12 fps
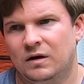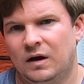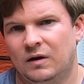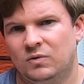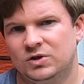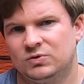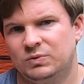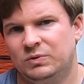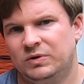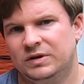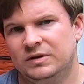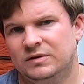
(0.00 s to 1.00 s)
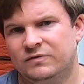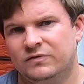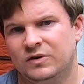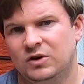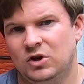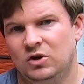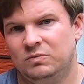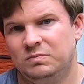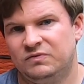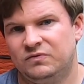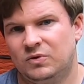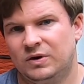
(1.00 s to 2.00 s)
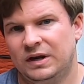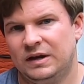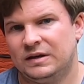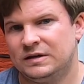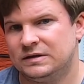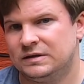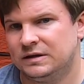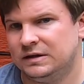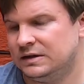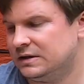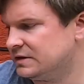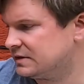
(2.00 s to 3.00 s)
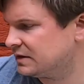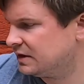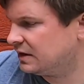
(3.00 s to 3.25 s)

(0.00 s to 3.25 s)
I wish we would have known beforehand is,